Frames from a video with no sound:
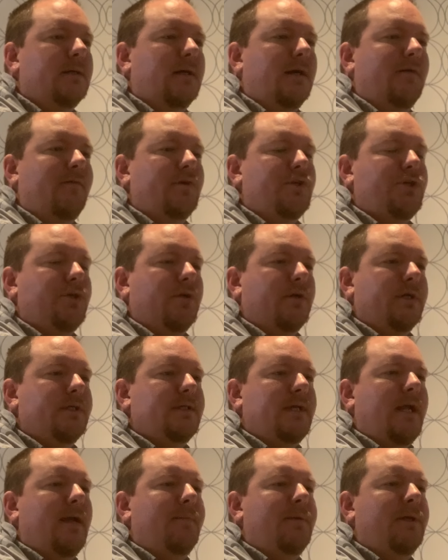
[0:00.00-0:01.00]
of a Chinook
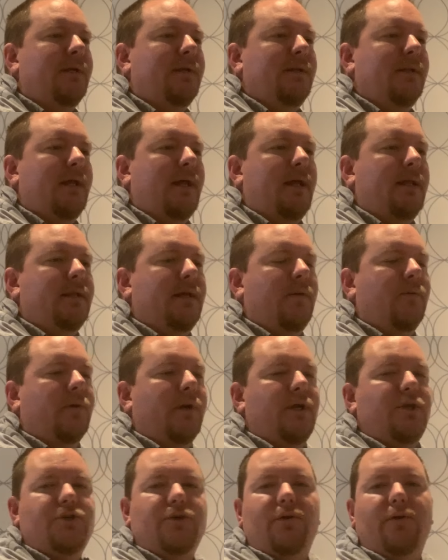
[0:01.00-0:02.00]
salmon. They were
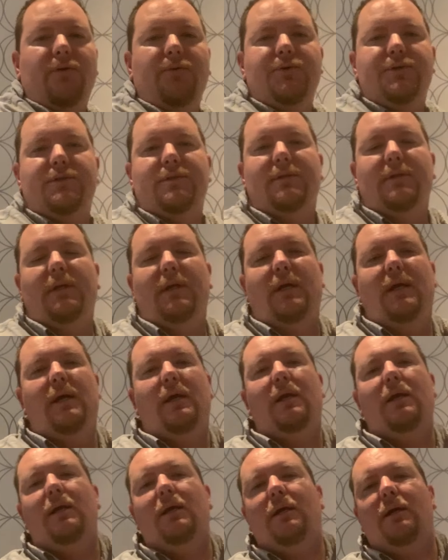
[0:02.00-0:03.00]
introduced
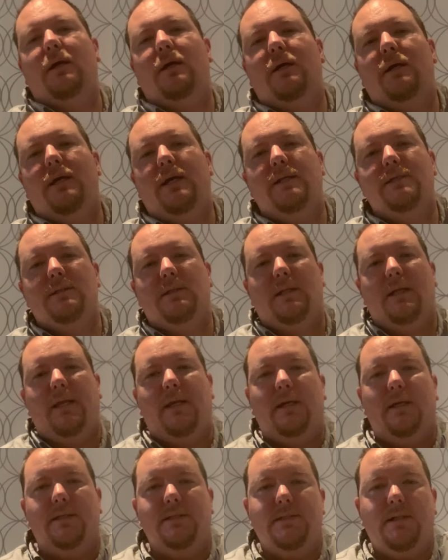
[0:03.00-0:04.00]
into
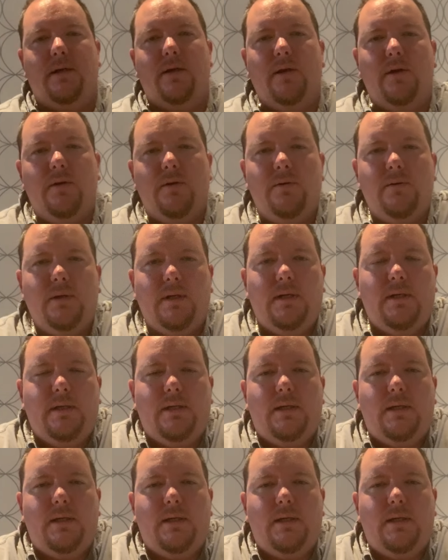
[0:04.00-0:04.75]
Lake Ontario